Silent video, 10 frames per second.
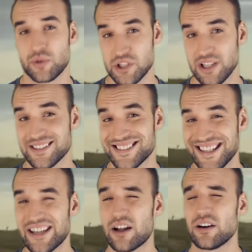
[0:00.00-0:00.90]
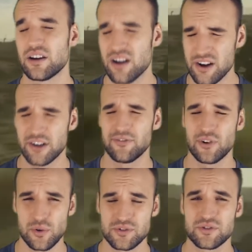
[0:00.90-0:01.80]
result in a lot of
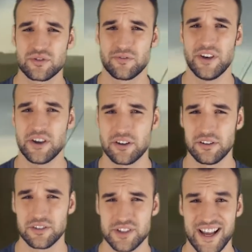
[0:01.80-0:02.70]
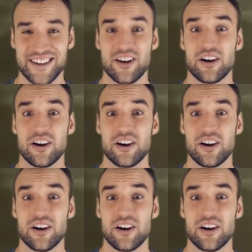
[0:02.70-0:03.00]
lost vehicles and